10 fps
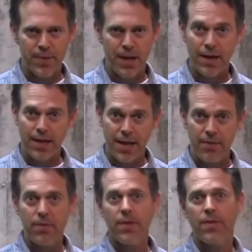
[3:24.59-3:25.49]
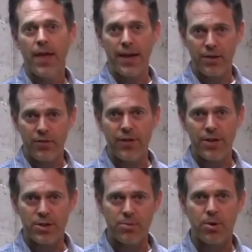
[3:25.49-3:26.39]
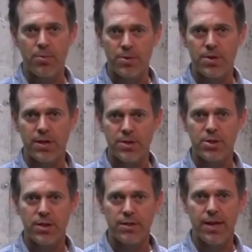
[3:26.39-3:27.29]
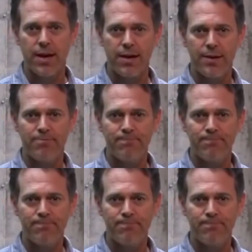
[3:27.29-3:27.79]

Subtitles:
And again, that defeats the purpose of the concealed carry.